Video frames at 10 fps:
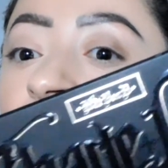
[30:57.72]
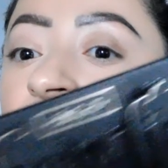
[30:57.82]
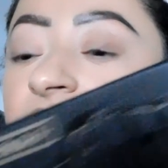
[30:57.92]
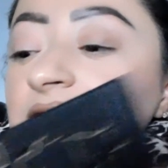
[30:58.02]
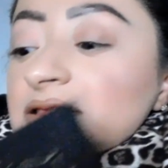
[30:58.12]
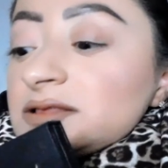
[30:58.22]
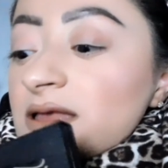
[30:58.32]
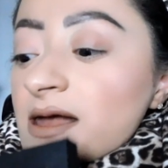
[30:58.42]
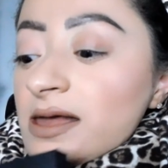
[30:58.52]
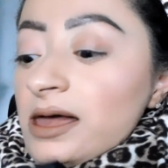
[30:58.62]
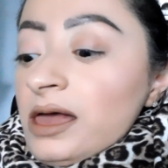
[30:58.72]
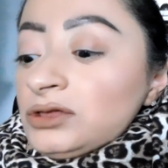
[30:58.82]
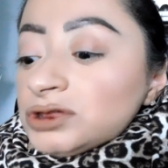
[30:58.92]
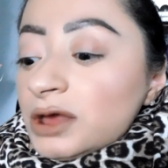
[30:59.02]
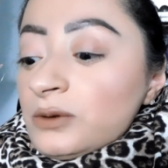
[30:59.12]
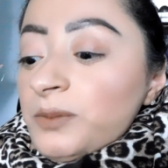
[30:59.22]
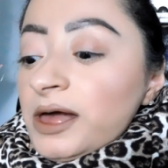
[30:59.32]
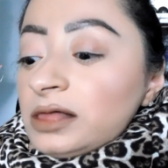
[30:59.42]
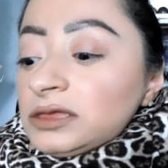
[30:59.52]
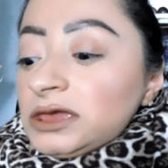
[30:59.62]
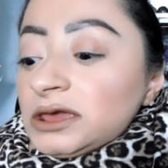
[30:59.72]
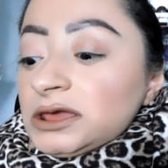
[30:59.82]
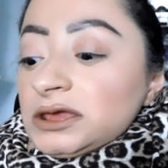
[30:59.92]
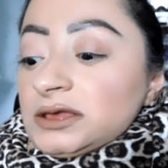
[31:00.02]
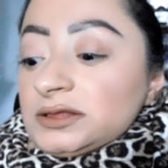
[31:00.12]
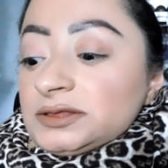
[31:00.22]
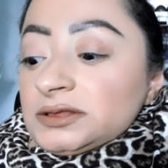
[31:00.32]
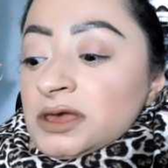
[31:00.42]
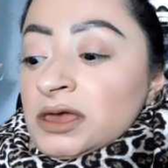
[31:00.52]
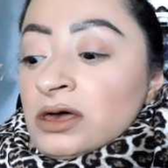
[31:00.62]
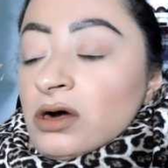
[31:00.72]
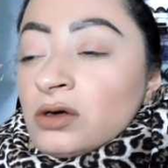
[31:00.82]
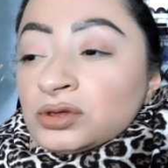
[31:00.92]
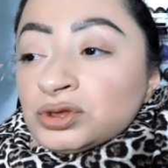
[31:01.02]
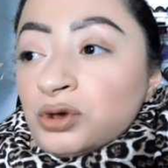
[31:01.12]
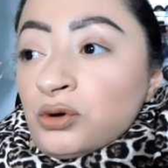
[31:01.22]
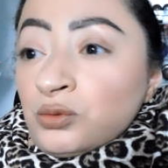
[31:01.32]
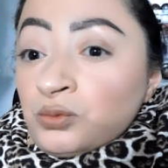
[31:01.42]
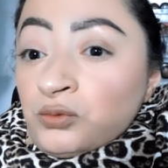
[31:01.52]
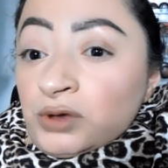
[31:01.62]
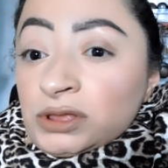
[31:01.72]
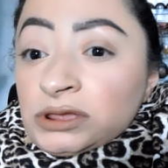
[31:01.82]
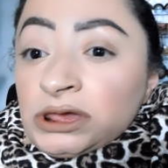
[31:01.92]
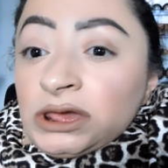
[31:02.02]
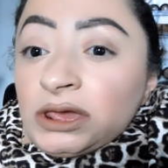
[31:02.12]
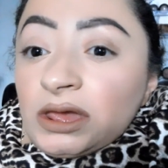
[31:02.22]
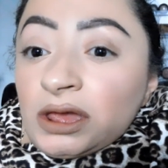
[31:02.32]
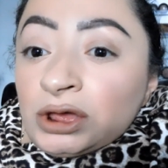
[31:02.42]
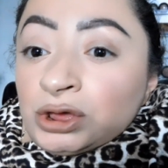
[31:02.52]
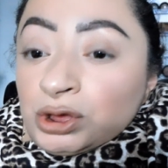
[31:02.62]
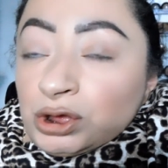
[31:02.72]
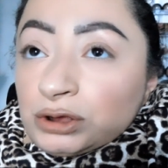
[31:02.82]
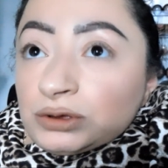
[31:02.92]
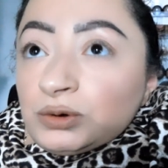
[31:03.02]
And this eyeshadow palette is also really good